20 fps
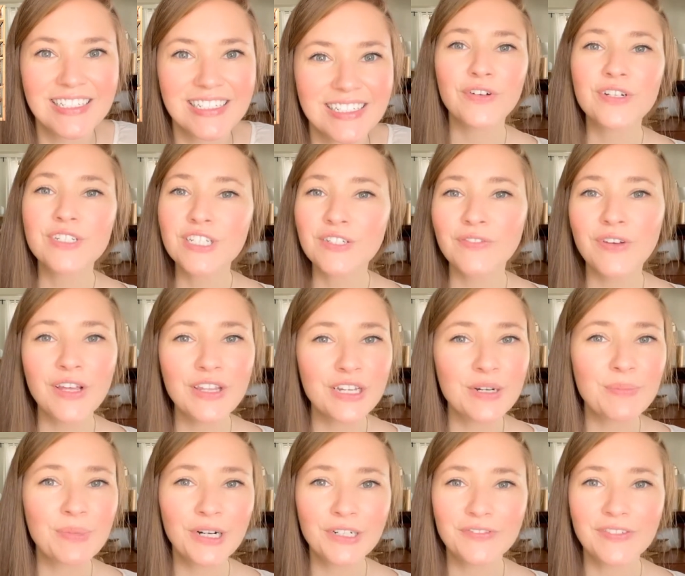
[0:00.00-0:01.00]
First of all,
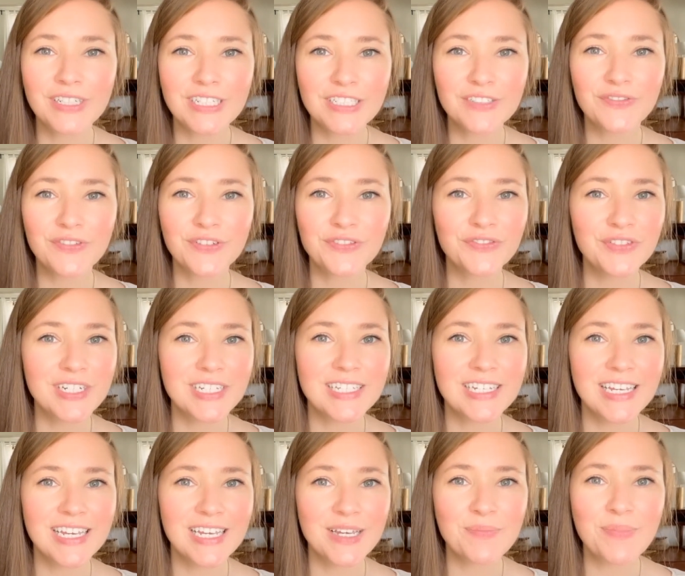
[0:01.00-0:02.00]
they're perfect for
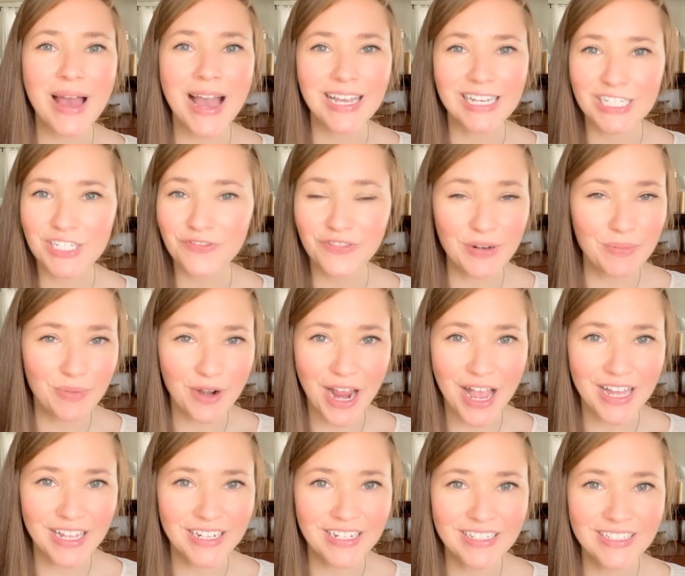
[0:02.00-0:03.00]
freezing package-free
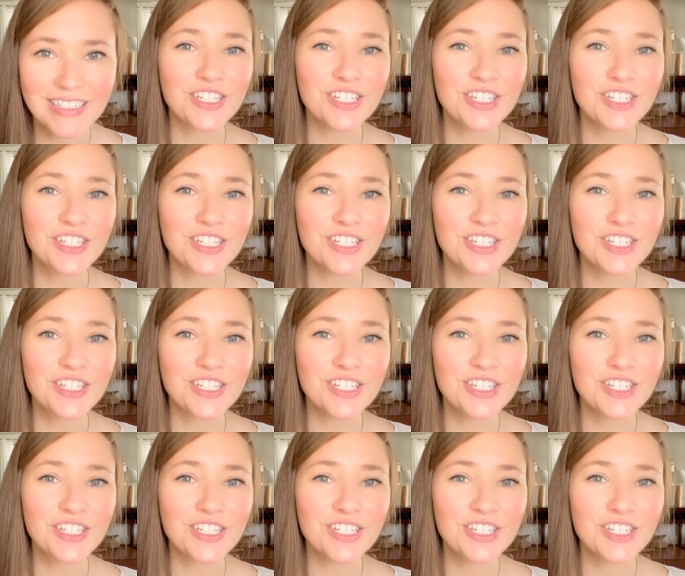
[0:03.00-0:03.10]
bread.